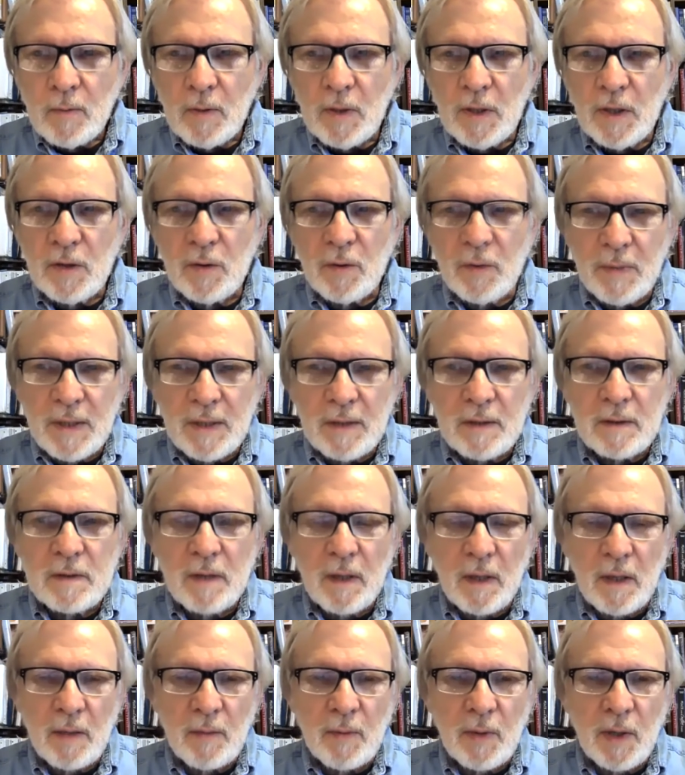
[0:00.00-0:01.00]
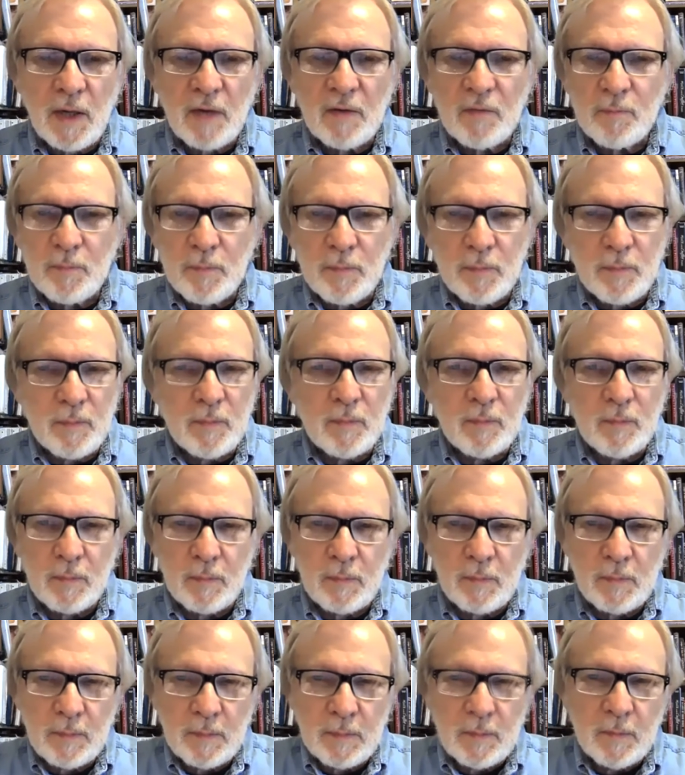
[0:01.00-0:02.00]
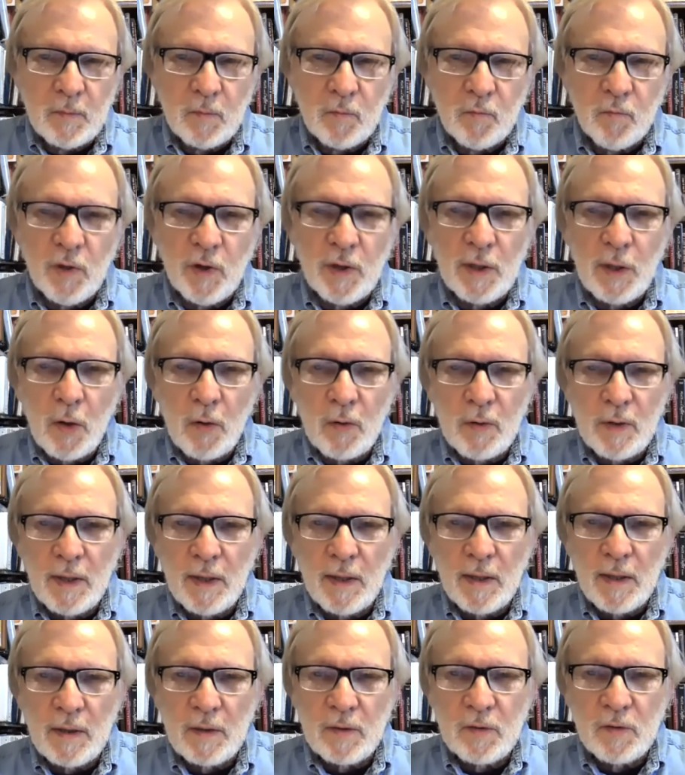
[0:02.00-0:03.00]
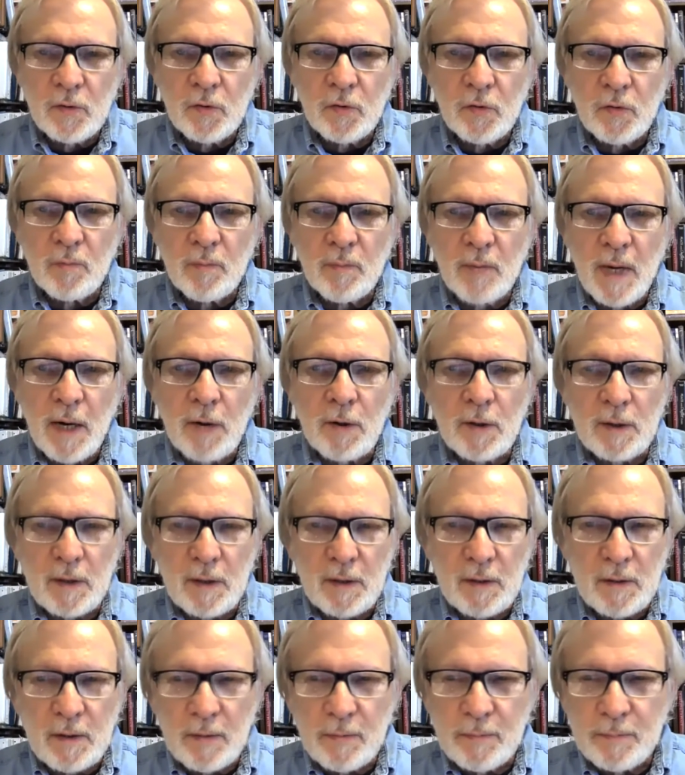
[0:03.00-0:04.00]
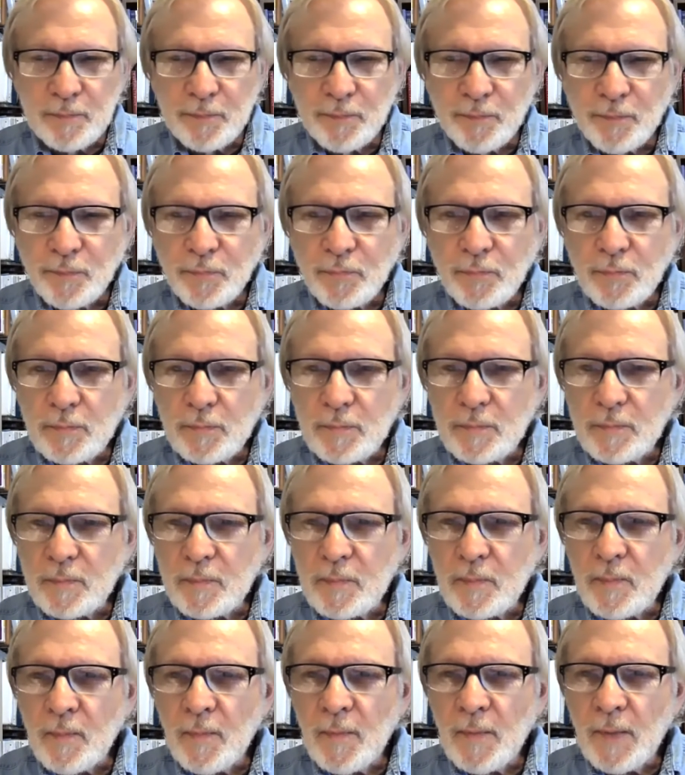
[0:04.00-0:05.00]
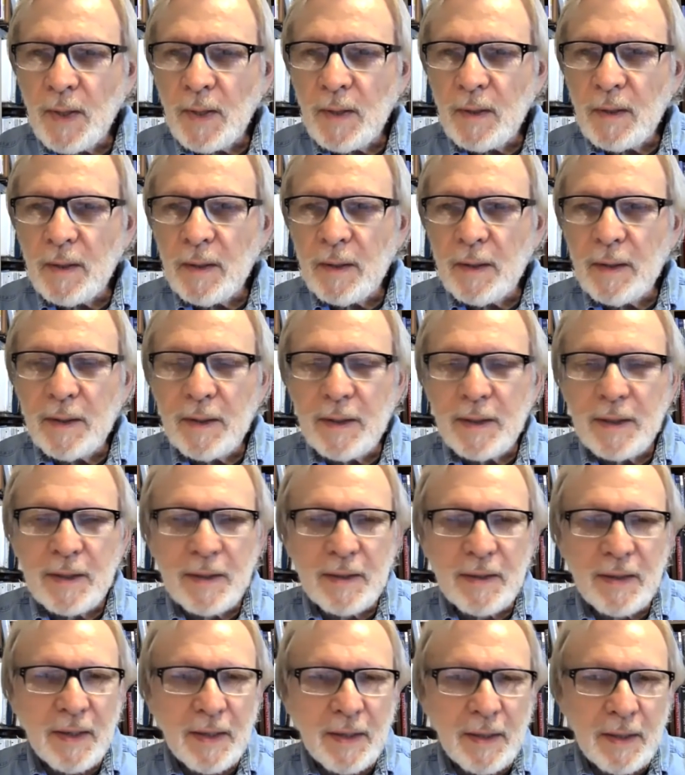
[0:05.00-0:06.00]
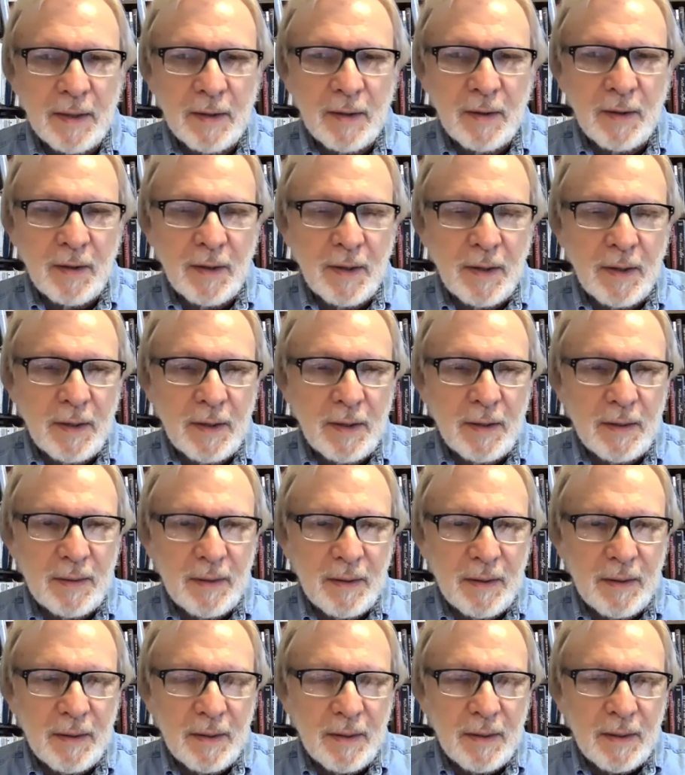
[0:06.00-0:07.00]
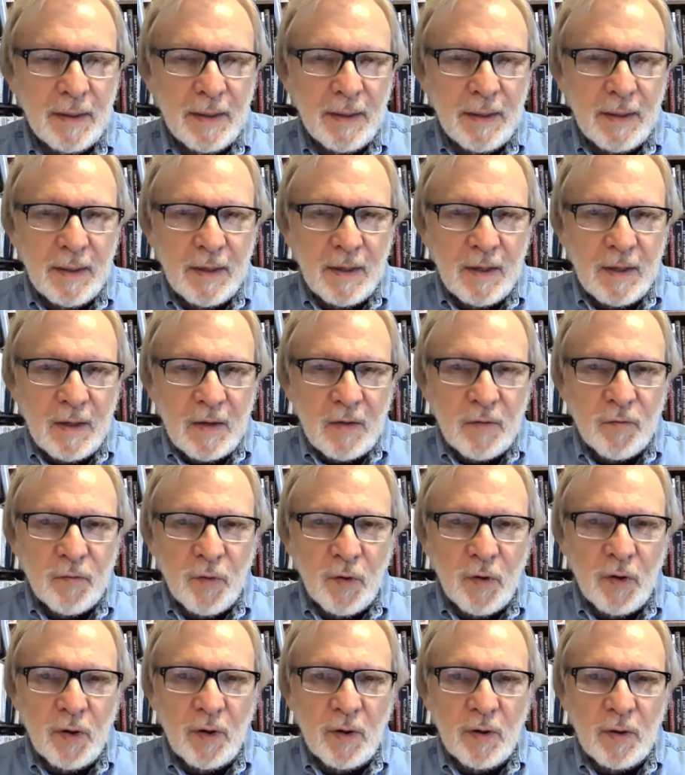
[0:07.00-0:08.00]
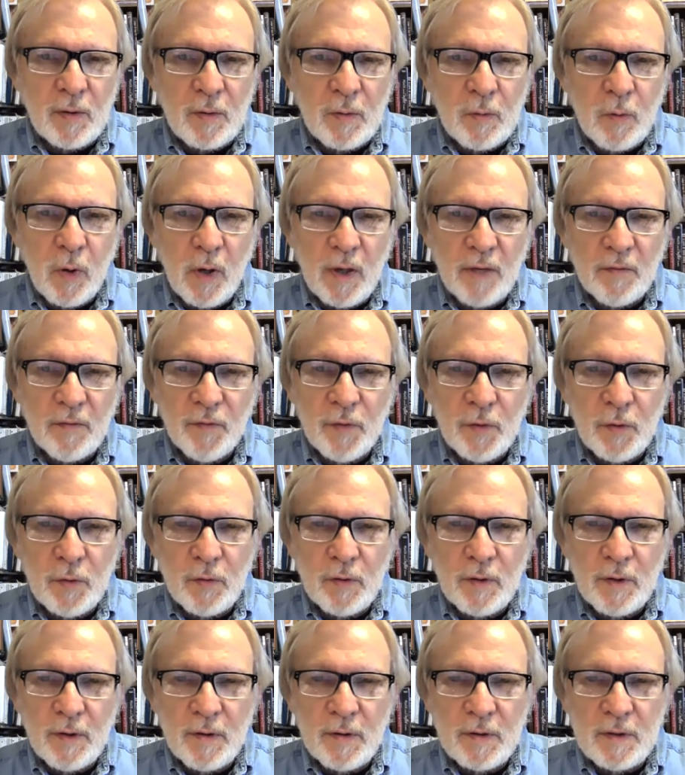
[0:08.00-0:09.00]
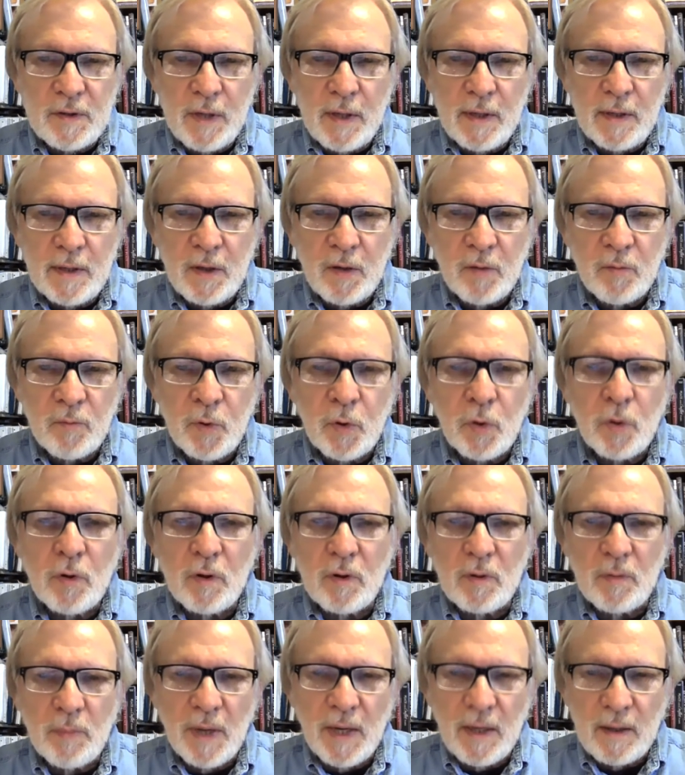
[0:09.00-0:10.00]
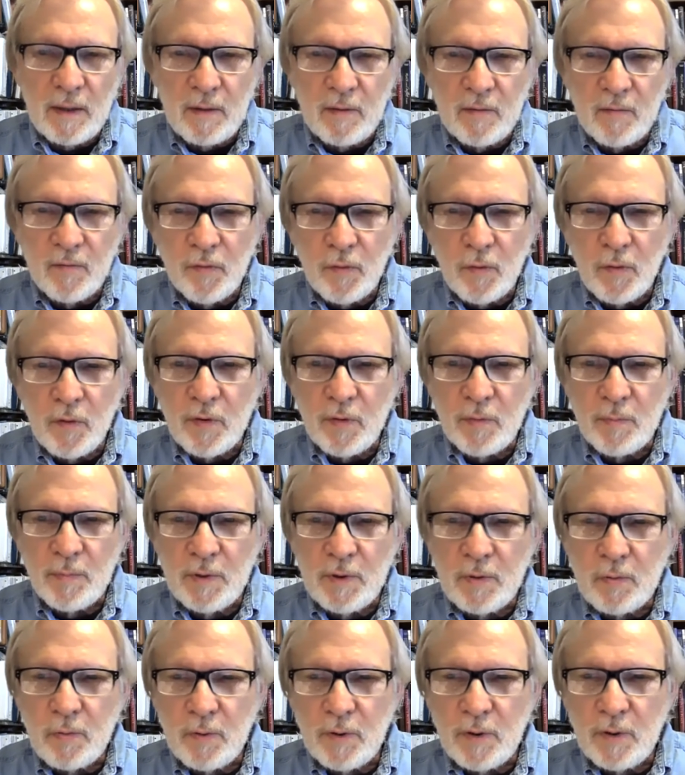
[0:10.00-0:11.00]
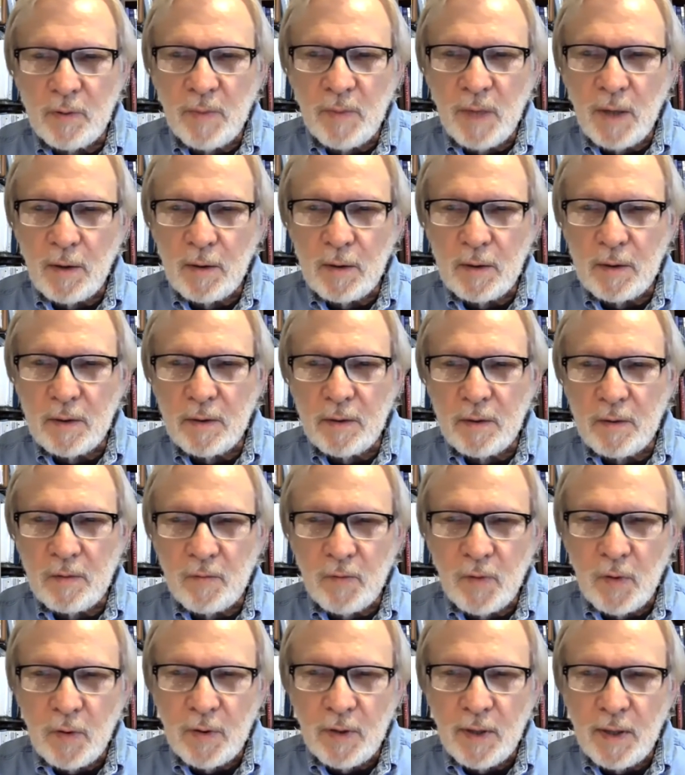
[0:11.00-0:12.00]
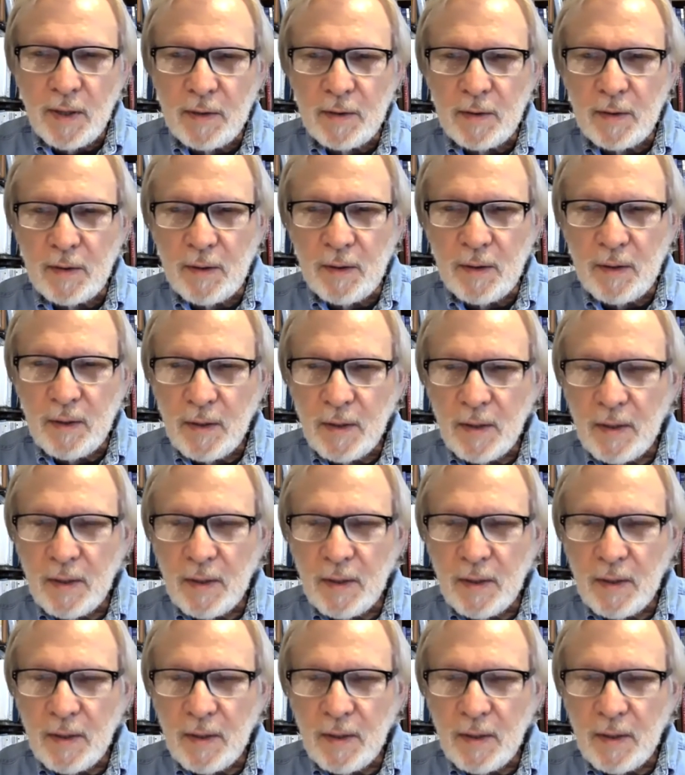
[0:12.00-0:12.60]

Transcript: in the meantime, I relocated to Maryland uh, and uh, for quite a few years, I commuted back and forth between Maryland and Rhode Island.